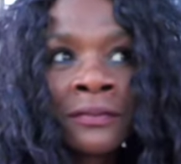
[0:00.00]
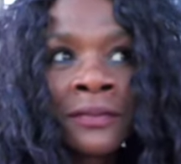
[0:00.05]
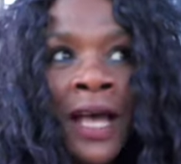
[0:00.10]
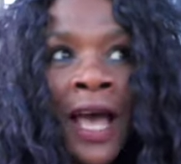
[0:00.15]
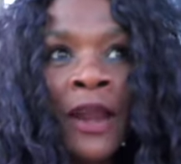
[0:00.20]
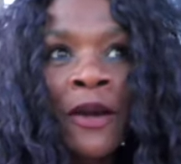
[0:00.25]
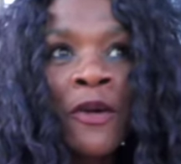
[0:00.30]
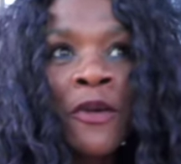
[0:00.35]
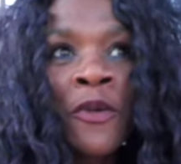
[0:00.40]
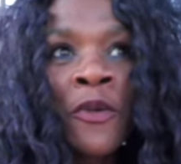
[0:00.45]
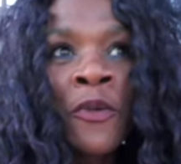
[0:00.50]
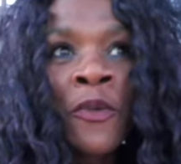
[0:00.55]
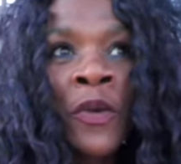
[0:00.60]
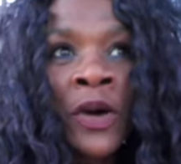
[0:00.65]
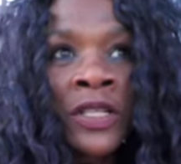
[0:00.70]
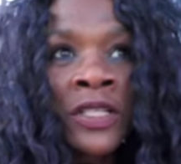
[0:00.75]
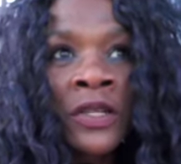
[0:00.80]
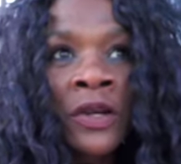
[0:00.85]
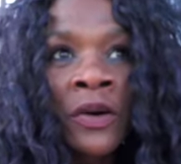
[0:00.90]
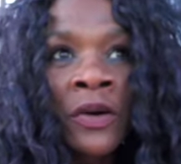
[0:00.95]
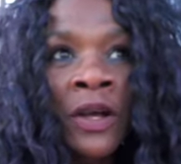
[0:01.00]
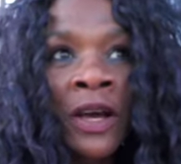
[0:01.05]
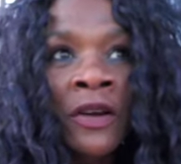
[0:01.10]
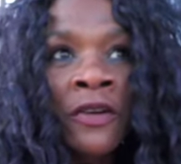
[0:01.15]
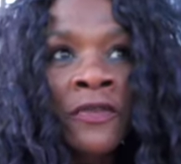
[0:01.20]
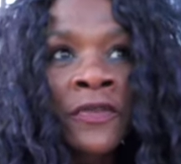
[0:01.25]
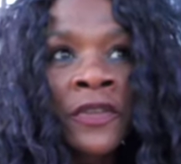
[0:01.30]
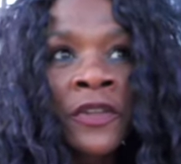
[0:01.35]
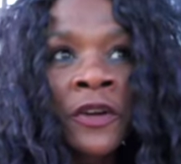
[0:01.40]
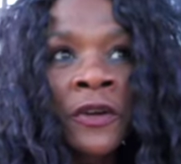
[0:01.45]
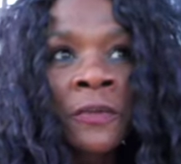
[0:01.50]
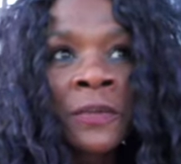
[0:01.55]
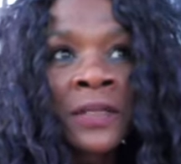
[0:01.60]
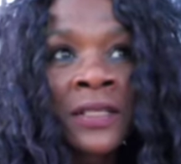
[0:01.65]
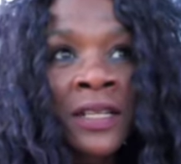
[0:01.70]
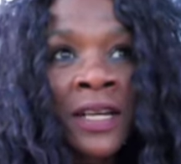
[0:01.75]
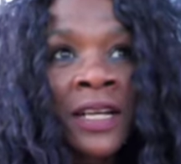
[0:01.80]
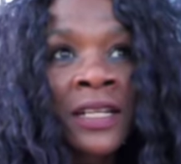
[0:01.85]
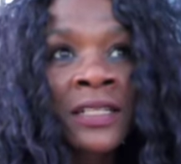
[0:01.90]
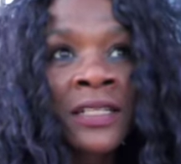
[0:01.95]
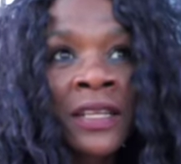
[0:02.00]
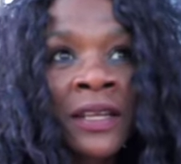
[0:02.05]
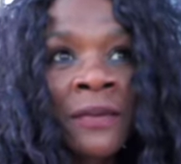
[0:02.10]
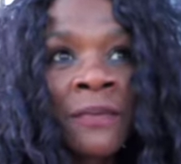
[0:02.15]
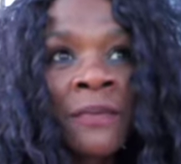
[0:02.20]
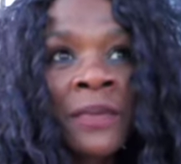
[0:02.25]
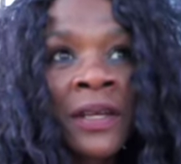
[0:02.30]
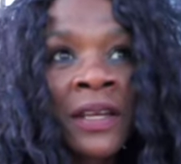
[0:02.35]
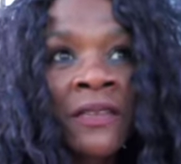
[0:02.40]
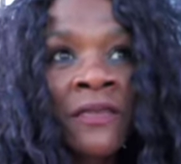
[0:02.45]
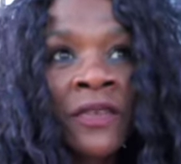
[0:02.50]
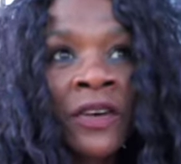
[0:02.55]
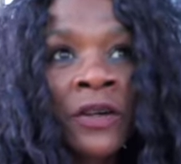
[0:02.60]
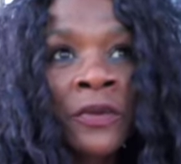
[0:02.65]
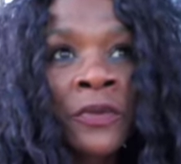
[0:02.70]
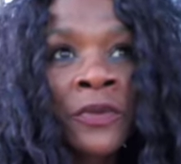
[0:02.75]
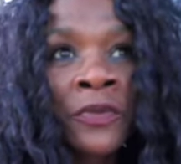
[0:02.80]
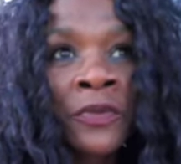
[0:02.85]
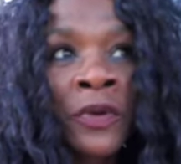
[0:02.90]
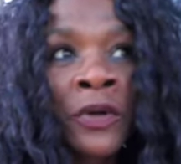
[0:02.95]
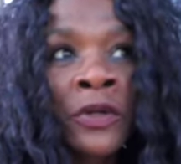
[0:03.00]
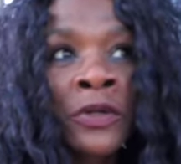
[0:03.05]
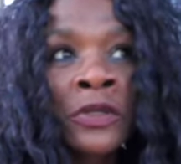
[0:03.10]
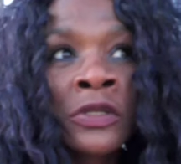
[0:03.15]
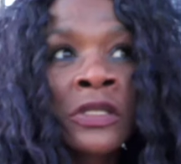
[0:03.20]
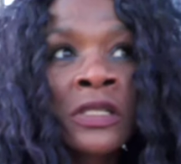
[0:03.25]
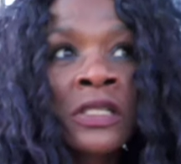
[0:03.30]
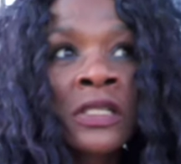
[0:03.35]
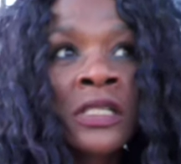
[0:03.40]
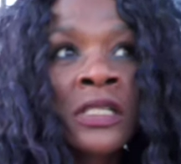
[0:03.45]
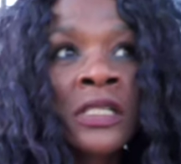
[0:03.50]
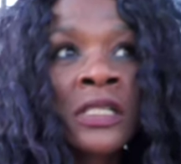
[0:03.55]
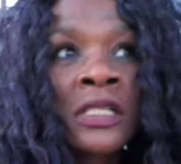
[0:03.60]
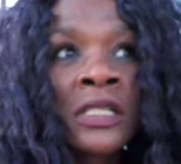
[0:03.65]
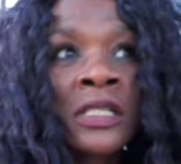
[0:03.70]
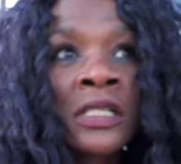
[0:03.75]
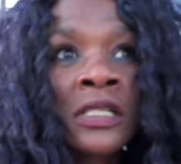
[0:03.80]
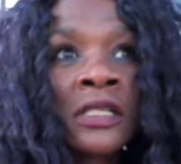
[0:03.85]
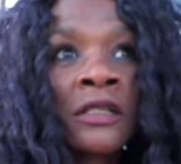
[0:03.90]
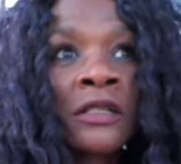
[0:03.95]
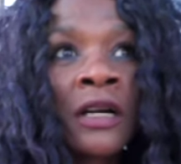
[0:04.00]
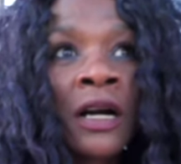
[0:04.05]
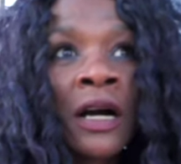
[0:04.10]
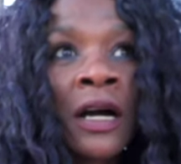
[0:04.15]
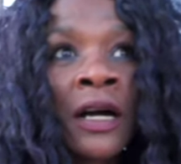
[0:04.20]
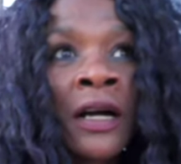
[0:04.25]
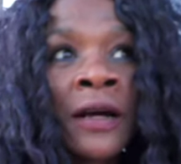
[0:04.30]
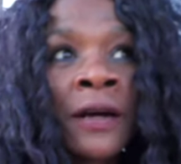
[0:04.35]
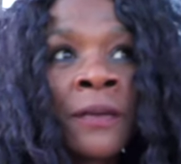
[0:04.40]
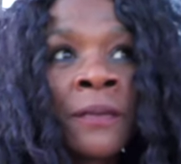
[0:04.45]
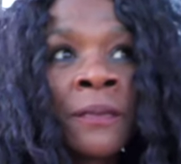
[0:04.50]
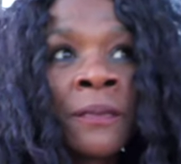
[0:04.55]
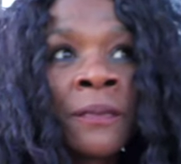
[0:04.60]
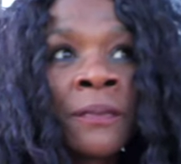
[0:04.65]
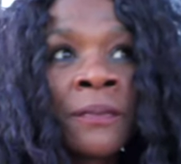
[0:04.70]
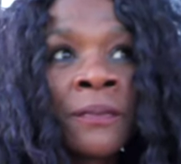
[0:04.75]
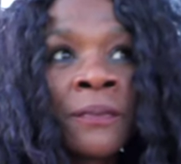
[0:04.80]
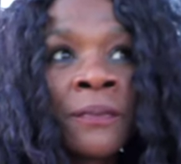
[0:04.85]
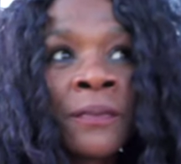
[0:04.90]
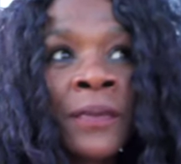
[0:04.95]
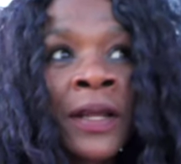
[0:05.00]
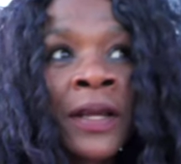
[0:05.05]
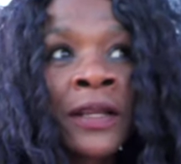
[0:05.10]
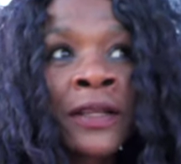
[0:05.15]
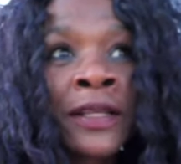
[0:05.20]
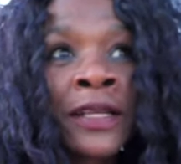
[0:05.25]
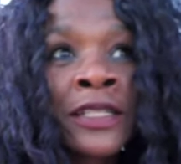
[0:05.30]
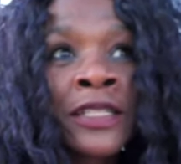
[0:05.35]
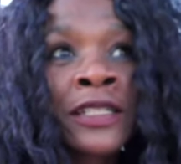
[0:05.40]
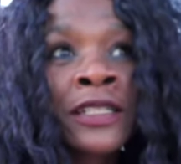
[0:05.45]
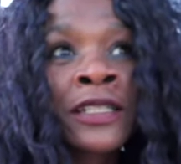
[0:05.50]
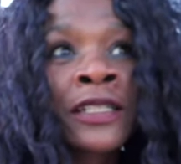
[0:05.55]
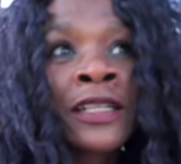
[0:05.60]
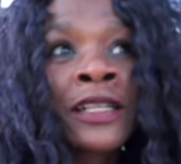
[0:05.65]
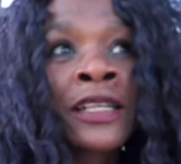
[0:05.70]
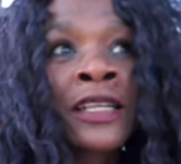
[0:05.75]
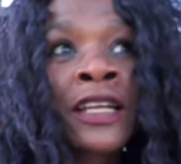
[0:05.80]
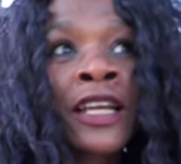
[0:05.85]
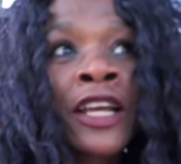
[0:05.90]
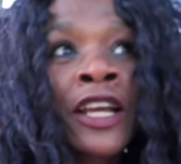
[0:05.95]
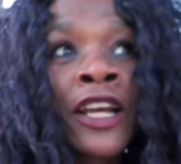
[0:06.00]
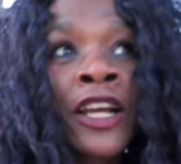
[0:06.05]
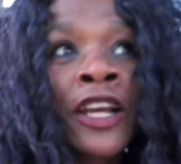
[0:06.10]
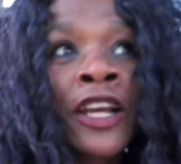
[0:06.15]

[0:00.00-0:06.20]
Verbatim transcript: I don't know what's going on over there besides him being involved with Rose um, and allegedly